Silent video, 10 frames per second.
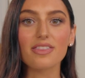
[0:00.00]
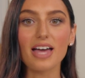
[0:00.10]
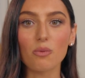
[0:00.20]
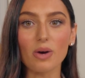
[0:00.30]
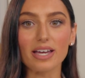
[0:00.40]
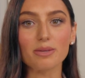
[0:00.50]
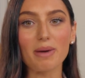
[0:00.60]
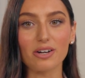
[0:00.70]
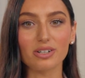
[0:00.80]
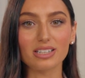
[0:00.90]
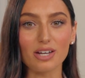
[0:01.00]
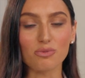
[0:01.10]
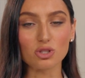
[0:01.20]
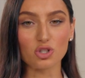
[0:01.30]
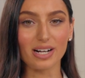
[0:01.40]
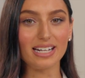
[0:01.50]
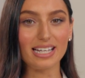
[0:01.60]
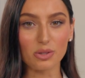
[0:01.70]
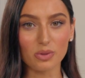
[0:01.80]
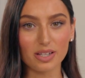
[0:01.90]
That way, the battery life will drain
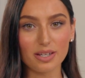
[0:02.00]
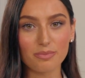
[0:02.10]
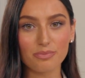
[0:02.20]
equally.